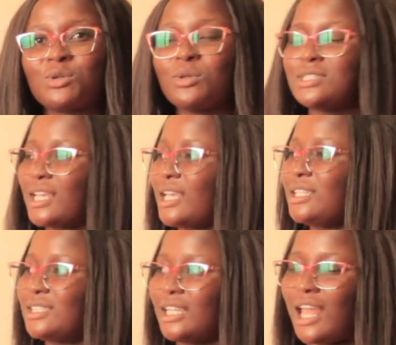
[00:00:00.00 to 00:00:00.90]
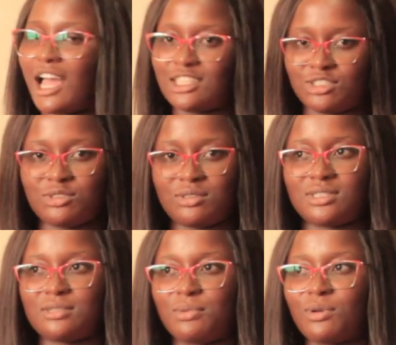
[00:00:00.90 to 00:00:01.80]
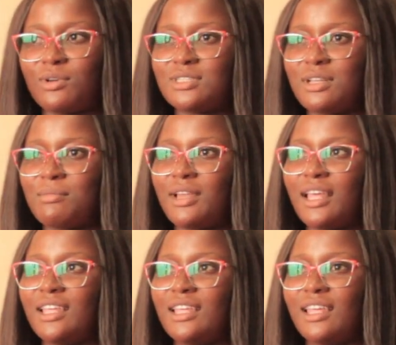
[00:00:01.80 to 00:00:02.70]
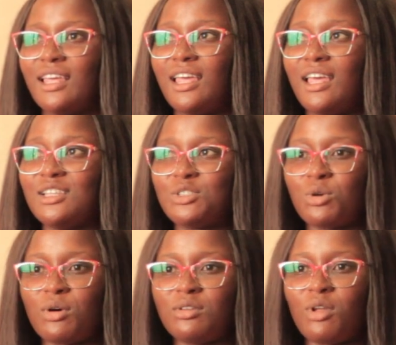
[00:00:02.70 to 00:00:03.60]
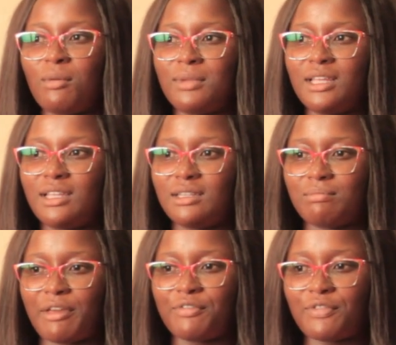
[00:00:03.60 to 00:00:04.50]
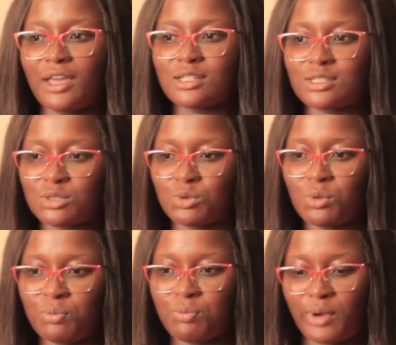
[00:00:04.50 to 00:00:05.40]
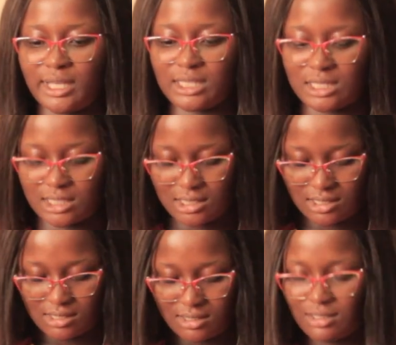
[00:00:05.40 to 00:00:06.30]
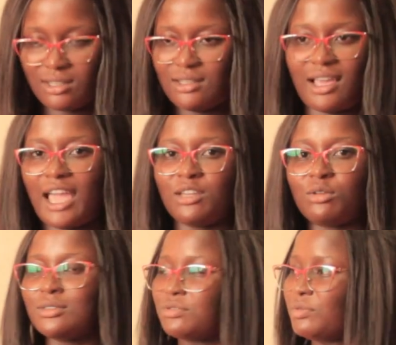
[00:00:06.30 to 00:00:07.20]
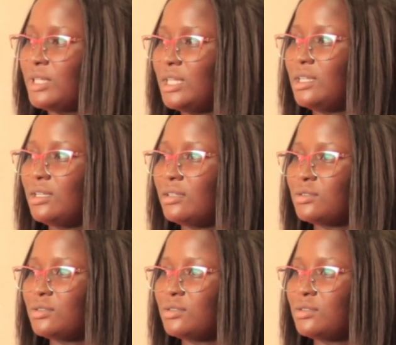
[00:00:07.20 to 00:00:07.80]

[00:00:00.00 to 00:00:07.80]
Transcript: So tense and anxious because I'm like, so normally my first 2 points, I don't really.